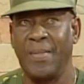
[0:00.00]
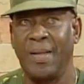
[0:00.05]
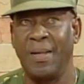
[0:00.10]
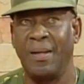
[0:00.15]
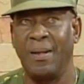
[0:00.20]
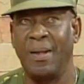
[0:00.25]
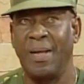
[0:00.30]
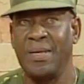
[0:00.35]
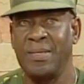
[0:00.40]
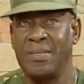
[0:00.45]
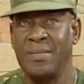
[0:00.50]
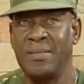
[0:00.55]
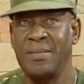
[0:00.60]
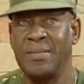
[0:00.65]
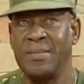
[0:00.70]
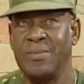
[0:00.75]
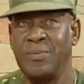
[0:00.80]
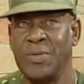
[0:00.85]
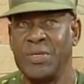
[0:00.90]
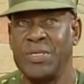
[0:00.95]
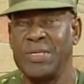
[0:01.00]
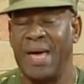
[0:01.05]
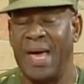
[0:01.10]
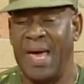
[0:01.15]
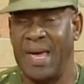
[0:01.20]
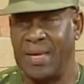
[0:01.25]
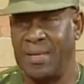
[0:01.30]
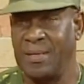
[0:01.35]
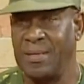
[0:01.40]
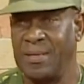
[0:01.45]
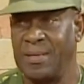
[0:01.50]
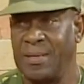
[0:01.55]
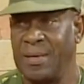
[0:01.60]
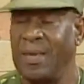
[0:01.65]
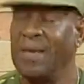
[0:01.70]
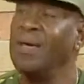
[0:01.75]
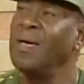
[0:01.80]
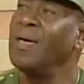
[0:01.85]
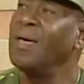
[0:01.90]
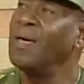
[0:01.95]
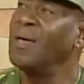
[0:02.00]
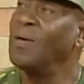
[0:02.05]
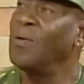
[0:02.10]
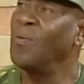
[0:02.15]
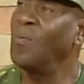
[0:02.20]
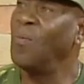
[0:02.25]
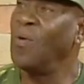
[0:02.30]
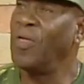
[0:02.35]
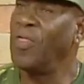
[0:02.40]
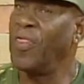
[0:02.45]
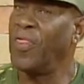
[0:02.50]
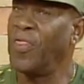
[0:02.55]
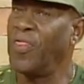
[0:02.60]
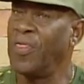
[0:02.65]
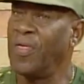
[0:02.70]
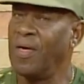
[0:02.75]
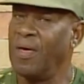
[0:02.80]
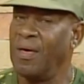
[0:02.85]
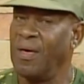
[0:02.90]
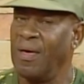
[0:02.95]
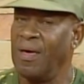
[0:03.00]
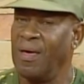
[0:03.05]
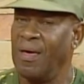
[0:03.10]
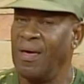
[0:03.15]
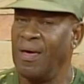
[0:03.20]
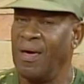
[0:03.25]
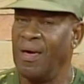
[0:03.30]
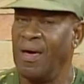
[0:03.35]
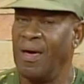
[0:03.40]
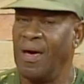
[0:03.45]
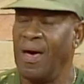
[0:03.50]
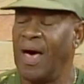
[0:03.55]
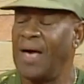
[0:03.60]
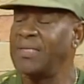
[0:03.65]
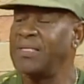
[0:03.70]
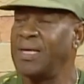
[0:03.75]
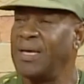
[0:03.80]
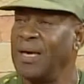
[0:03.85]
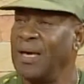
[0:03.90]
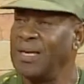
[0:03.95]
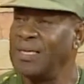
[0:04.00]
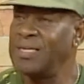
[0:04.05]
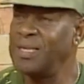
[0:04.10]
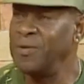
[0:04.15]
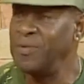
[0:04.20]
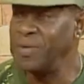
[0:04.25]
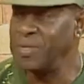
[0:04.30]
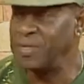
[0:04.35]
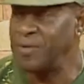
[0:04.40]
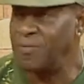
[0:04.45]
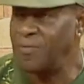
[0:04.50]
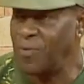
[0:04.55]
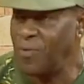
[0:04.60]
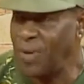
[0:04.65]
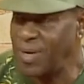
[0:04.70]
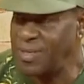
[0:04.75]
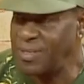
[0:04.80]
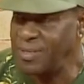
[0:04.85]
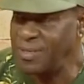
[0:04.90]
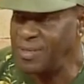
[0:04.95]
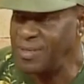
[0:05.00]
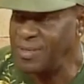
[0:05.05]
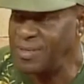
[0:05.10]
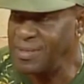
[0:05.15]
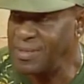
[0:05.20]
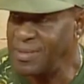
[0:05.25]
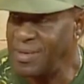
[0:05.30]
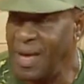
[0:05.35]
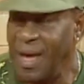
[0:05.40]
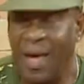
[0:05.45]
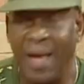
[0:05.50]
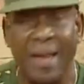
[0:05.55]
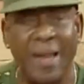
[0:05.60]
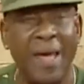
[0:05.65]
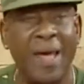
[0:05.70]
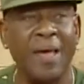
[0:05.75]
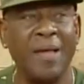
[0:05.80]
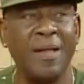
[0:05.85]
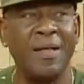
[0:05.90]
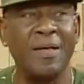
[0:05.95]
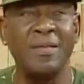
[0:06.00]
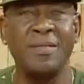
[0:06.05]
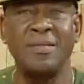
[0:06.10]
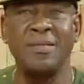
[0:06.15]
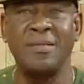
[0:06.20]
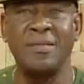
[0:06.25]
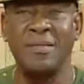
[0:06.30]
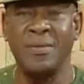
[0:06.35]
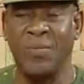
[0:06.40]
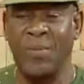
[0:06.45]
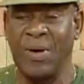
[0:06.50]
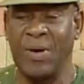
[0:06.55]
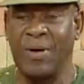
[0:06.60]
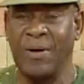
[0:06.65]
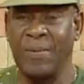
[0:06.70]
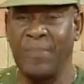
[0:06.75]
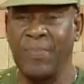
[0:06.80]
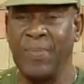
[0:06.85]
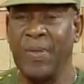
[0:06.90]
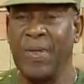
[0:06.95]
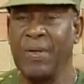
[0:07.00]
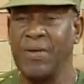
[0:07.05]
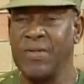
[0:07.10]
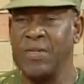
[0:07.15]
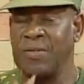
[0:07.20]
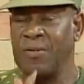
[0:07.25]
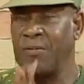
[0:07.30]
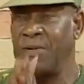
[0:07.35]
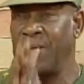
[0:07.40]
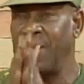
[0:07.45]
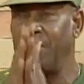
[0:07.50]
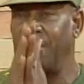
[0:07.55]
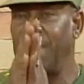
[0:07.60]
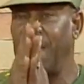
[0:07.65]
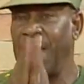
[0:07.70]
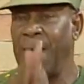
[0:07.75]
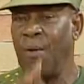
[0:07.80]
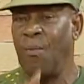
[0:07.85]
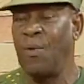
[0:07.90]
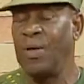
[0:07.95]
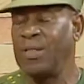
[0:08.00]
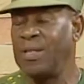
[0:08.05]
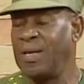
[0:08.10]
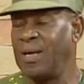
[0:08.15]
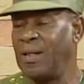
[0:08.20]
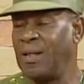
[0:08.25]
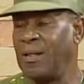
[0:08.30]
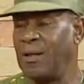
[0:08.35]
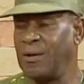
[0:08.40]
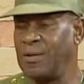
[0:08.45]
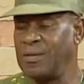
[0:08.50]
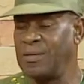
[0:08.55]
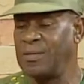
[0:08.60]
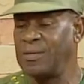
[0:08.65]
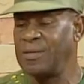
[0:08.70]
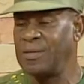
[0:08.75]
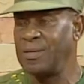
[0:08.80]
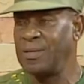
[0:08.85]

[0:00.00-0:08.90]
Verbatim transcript: lessons which end with asking a series of questions. Mm -hmm. I like lessons where children apply what they learned